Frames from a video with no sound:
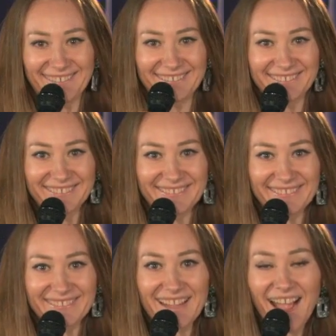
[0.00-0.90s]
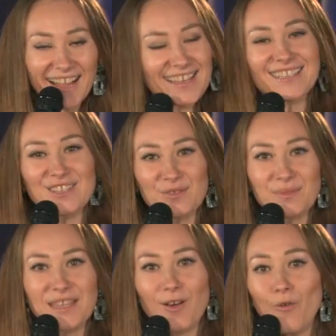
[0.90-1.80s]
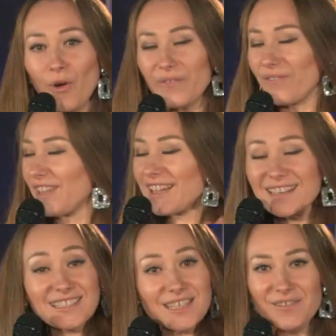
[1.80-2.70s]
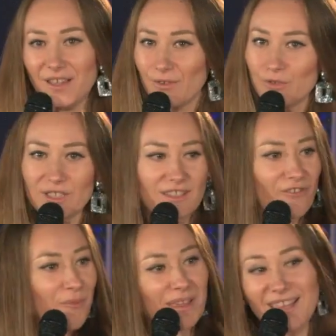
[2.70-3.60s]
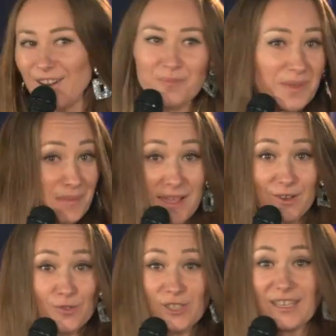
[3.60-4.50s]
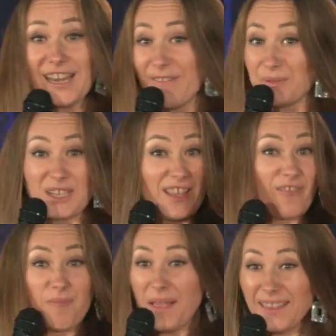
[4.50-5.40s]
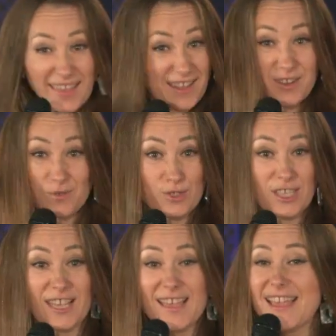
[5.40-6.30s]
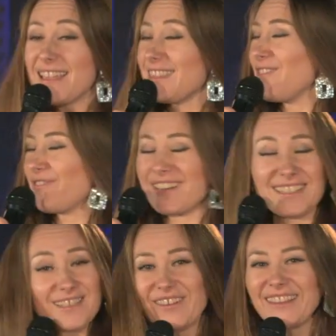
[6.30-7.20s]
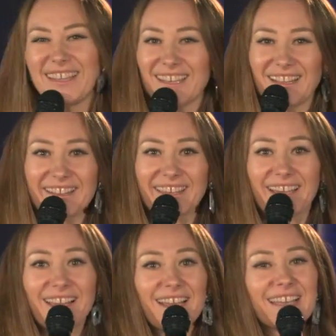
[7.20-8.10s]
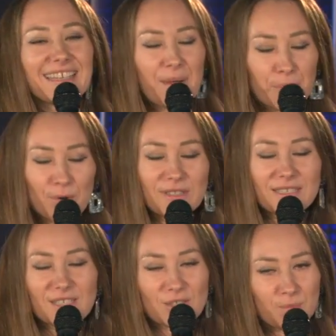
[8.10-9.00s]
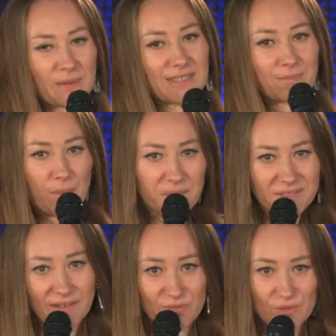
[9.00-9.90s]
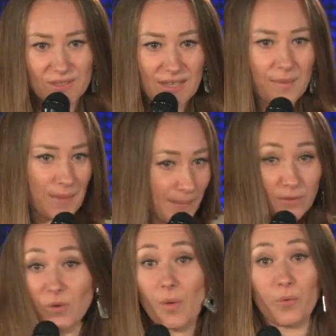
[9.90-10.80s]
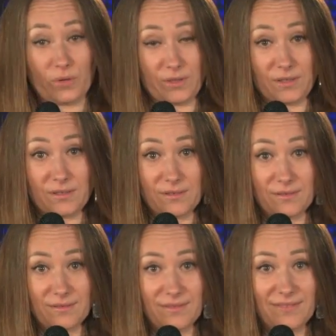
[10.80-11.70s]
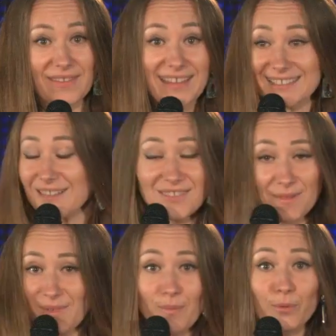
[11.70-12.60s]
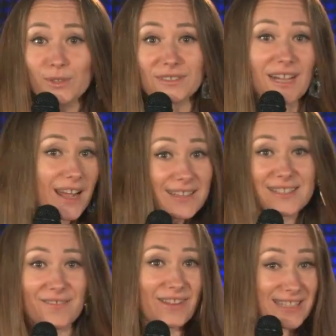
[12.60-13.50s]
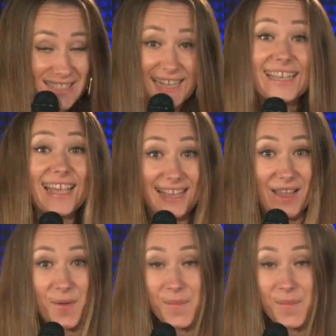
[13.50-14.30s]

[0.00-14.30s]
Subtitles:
and I'm just starting the what's a wonderful day. But if I have coffee in not my cup, in not my favorite cup, in not my favorite plate, but I will eat very very